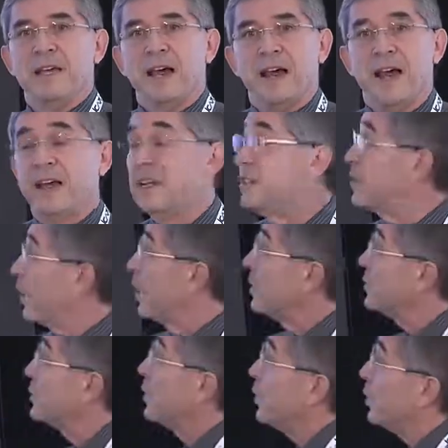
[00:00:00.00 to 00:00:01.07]
And it's
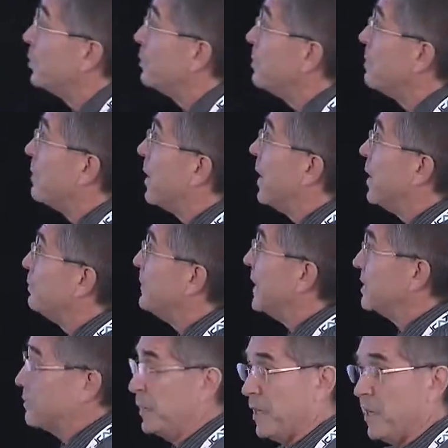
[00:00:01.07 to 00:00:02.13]
also
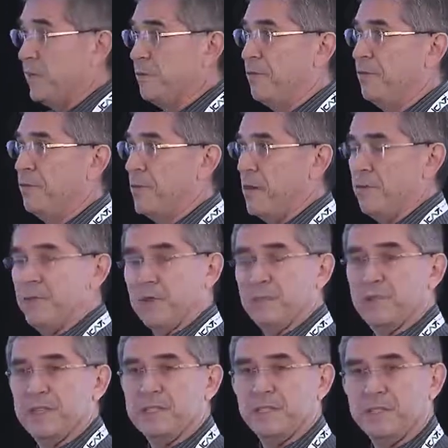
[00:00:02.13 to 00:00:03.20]
takes up a lot of a
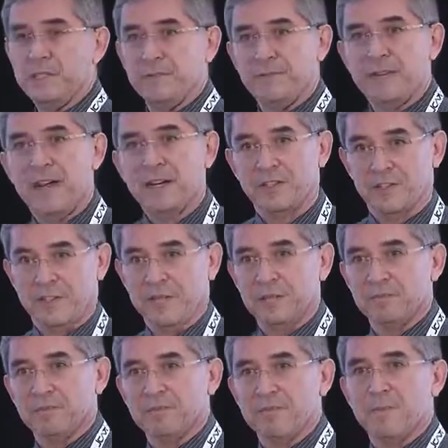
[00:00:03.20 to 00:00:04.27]
footprint in the factory
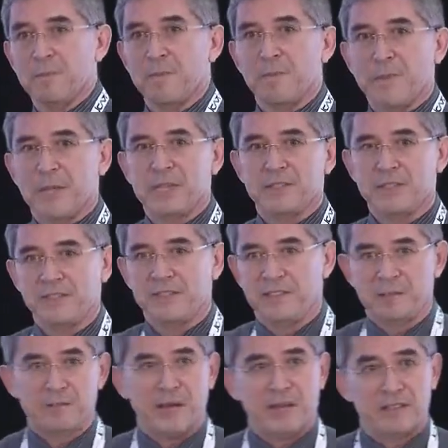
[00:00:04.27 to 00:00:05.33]
because each of
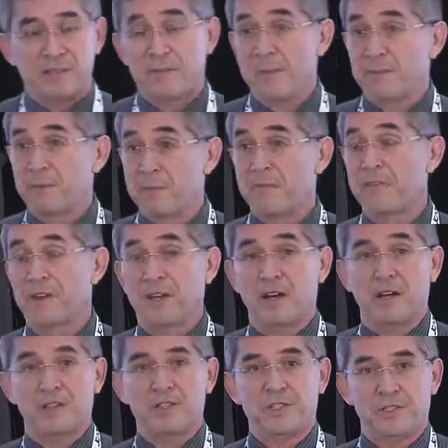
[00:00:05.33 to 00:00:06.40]
these panels, some of them can be very
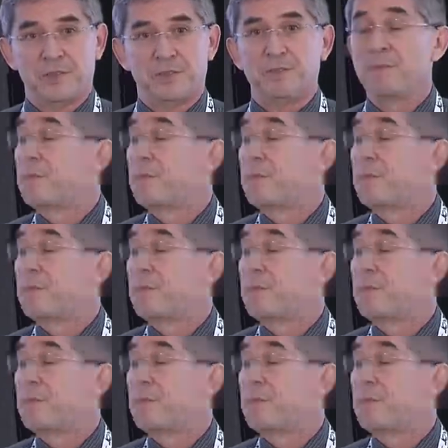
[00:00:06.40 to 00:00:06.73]
large too.